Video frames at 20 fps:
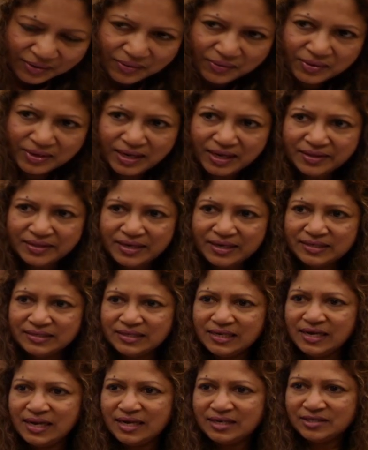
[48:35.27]
Okay, that is the
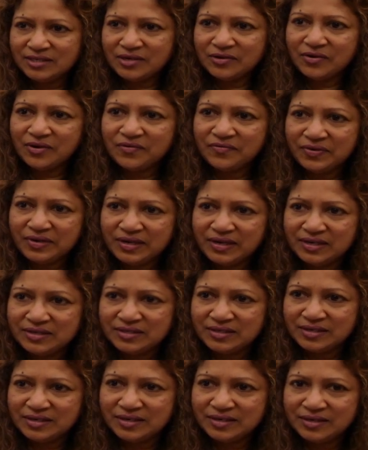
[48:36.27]
last shell
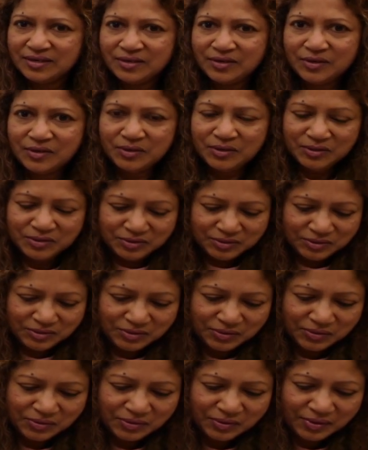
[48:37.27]
configuration. So
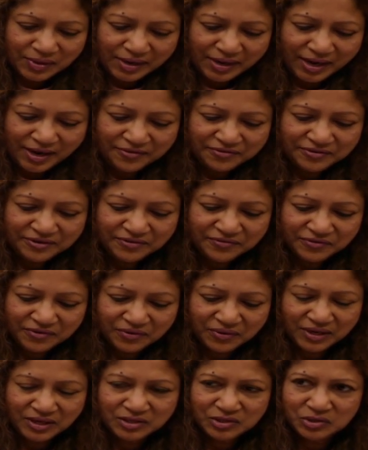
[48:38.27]
after
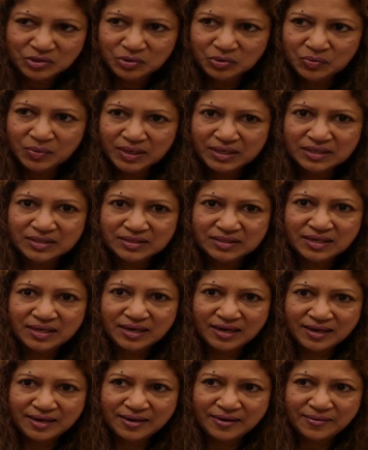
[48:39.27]
4s2, what is
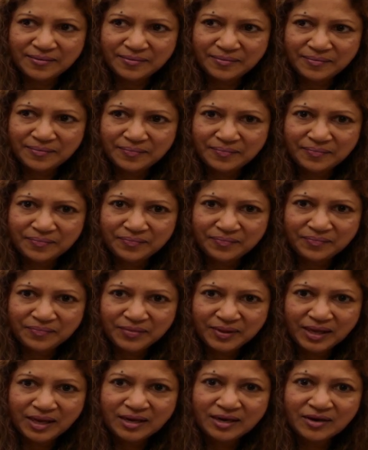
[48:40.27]
there
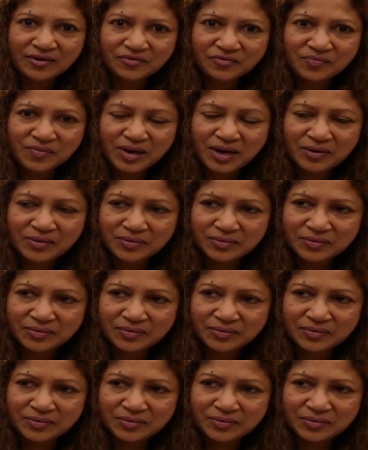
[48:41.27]
in of bow?